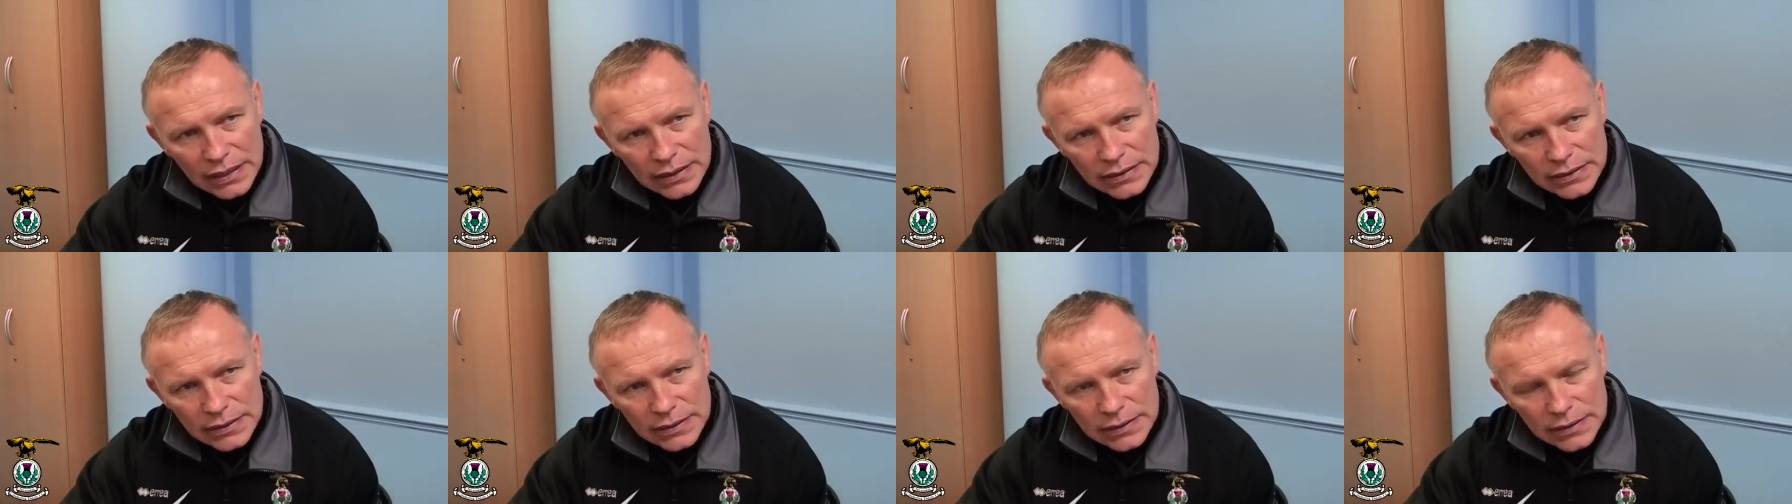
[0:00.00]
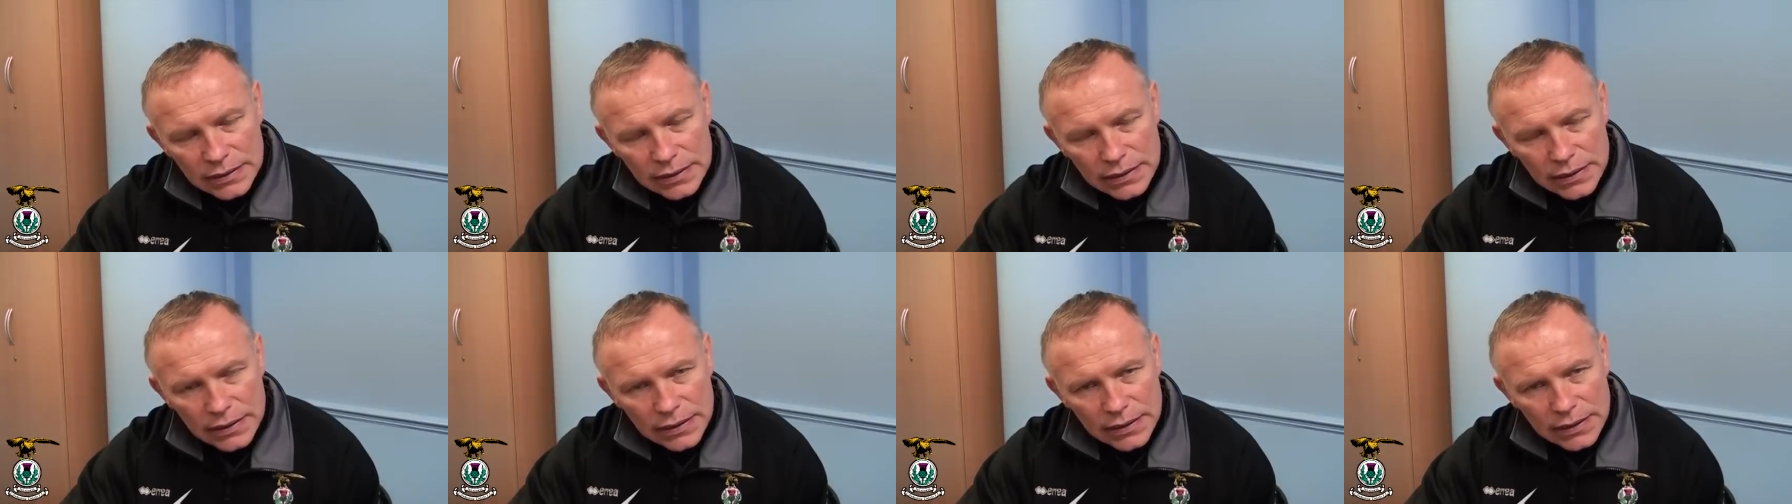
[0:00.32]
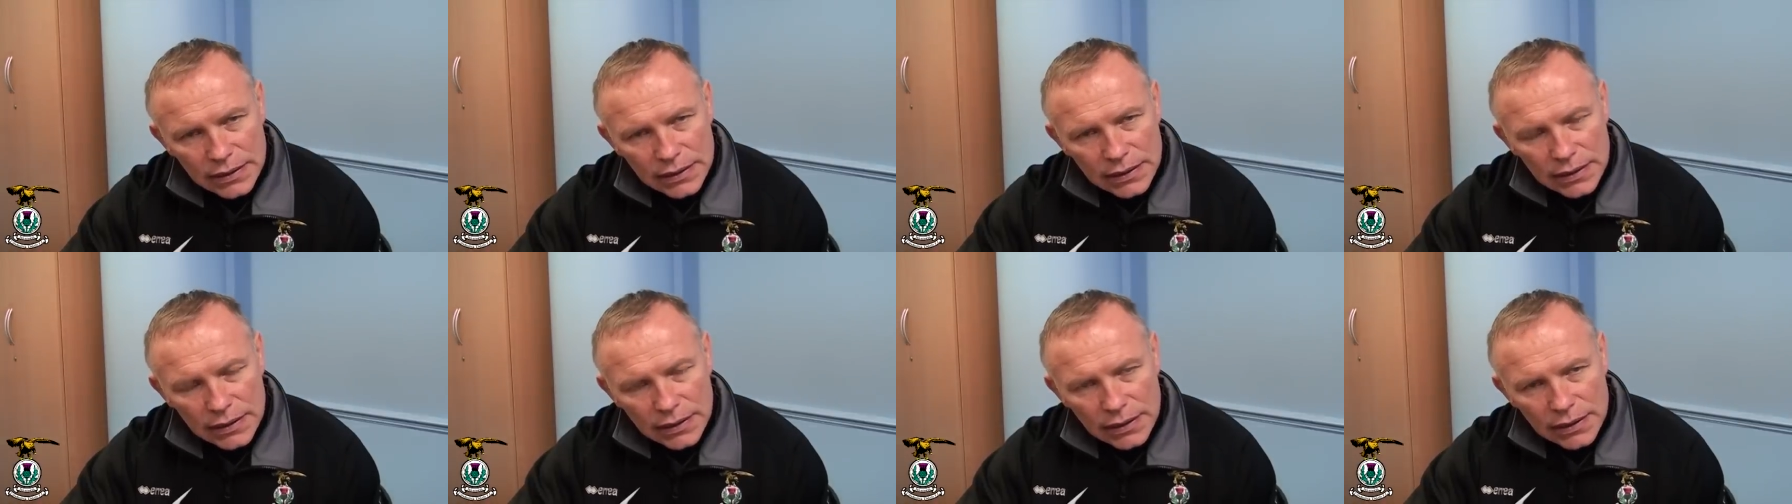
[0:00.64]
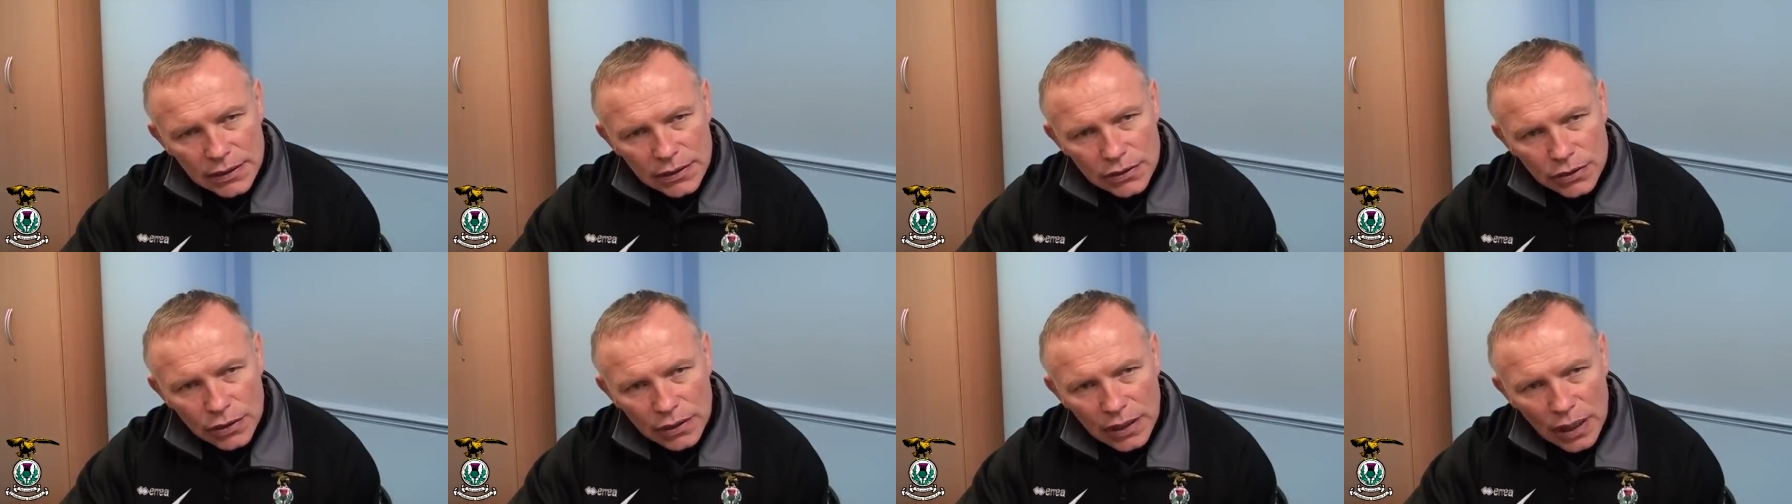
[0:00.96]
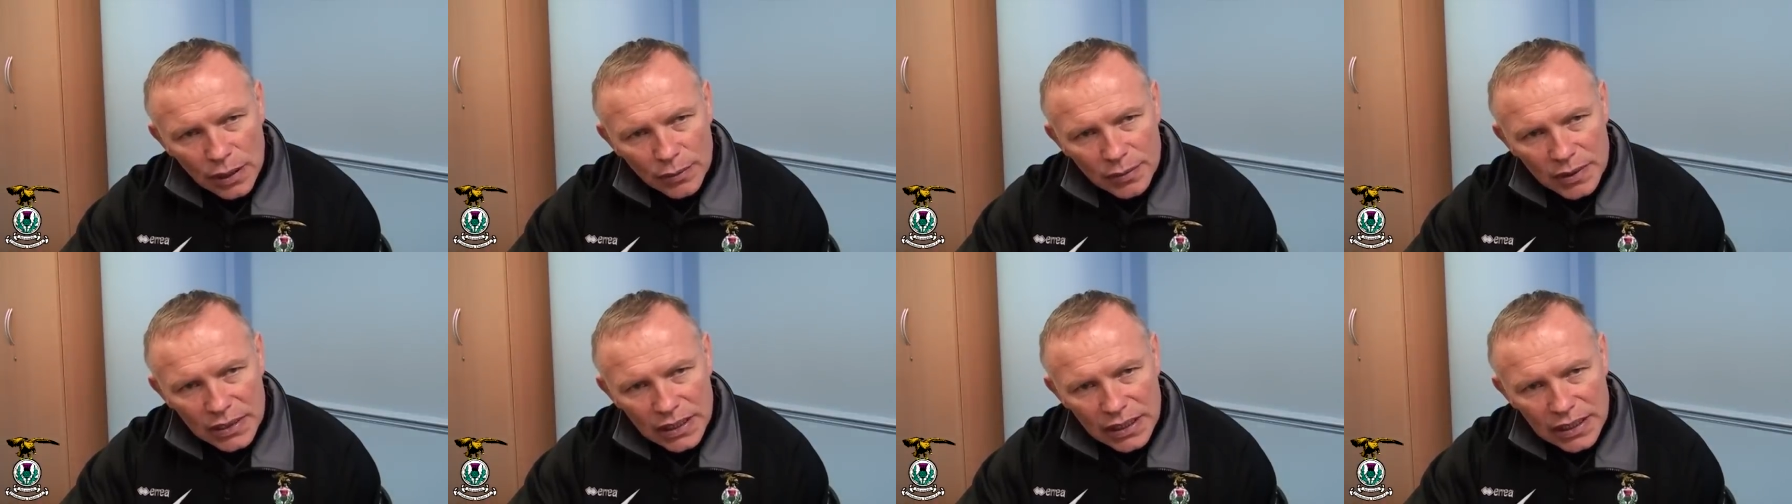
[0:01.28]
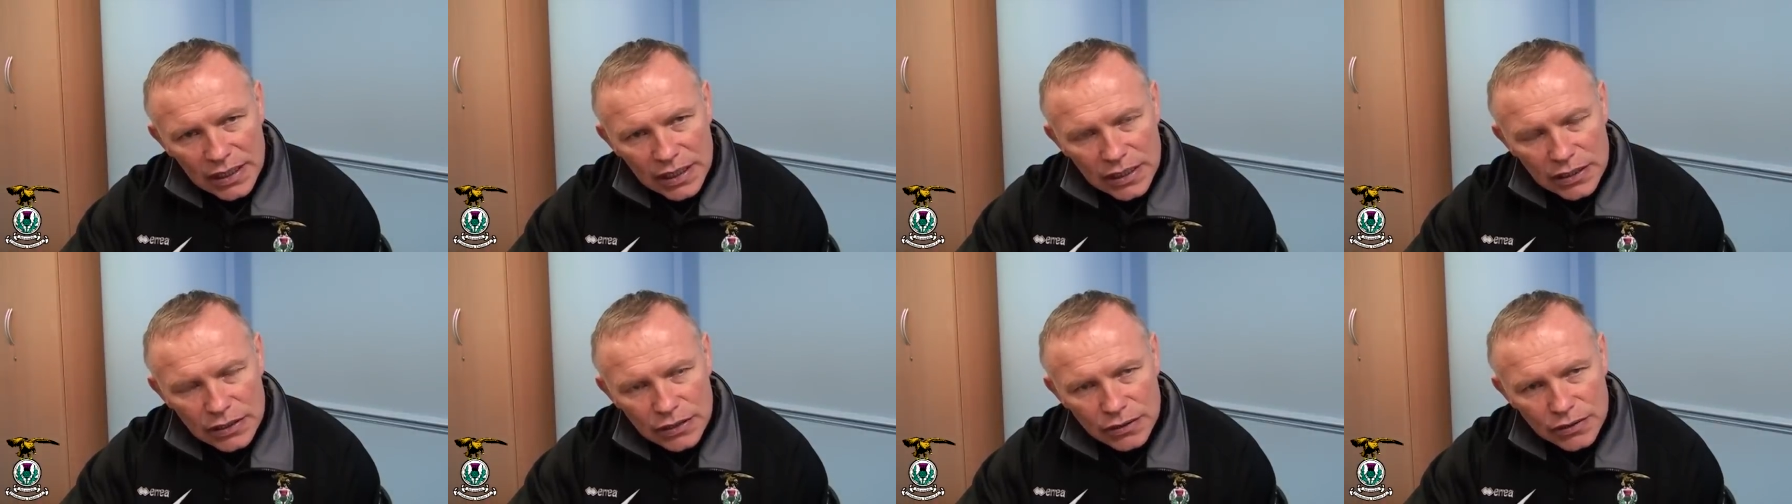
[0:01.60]
And so that'll be the
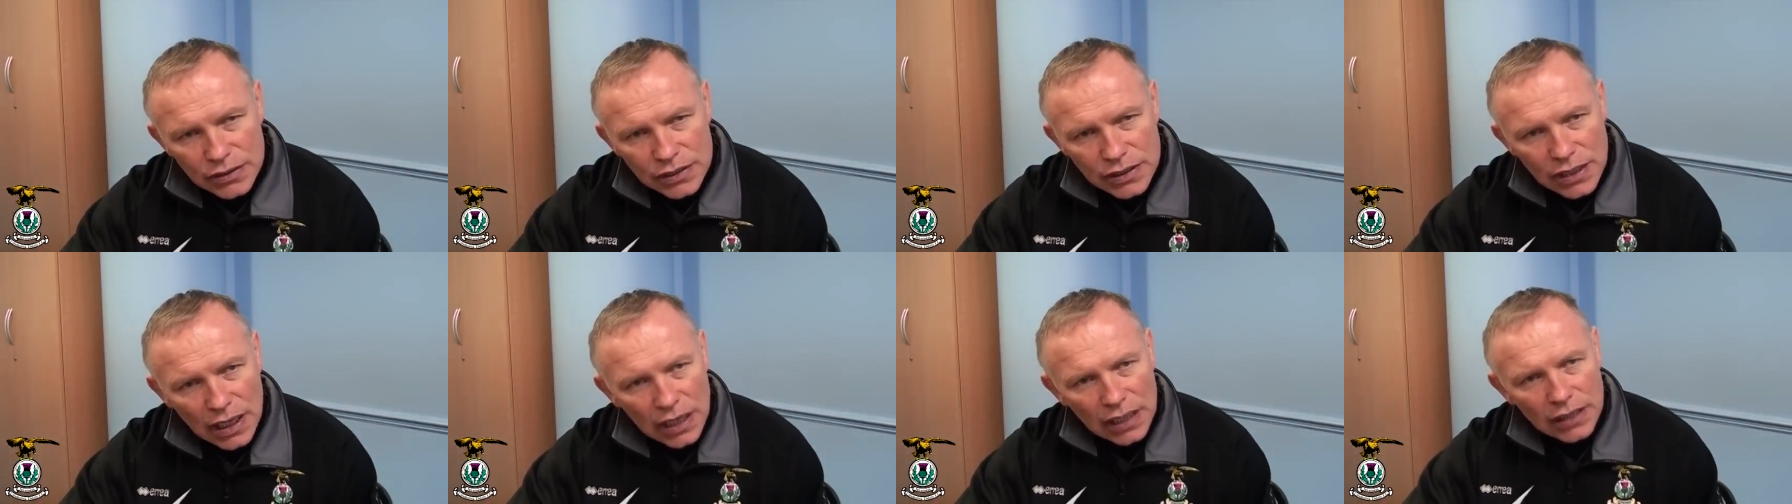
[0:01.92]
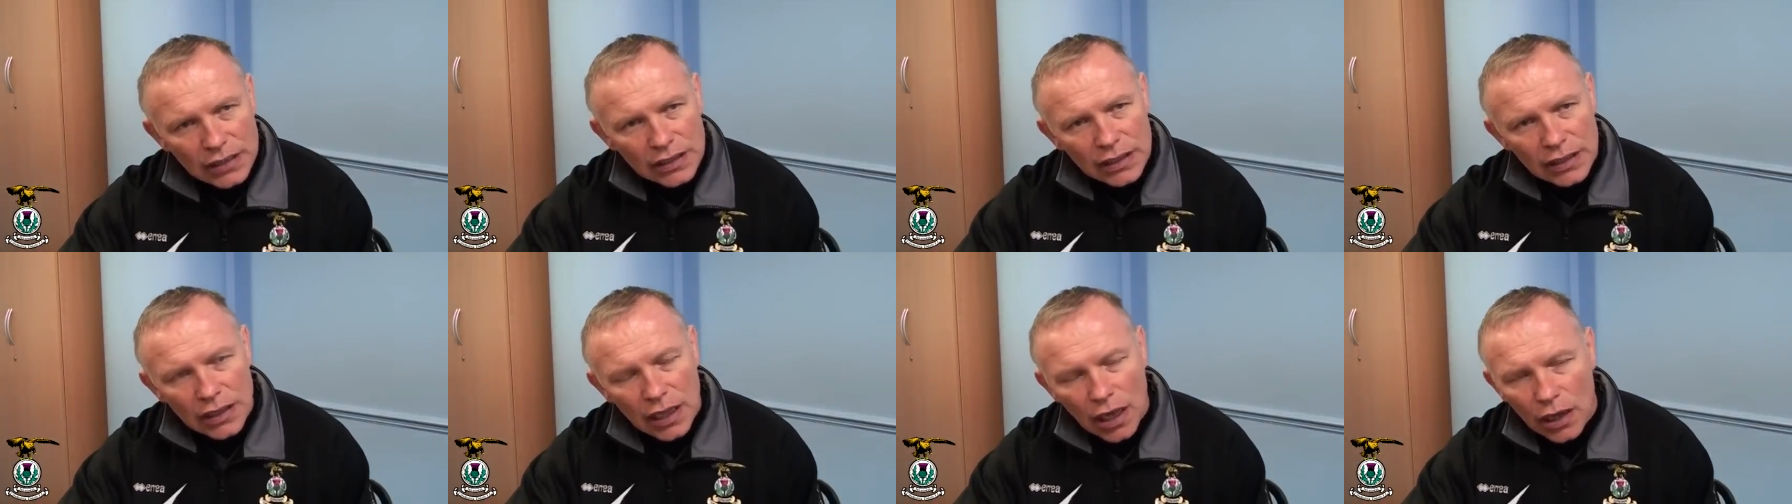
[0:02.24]
case on Saturday.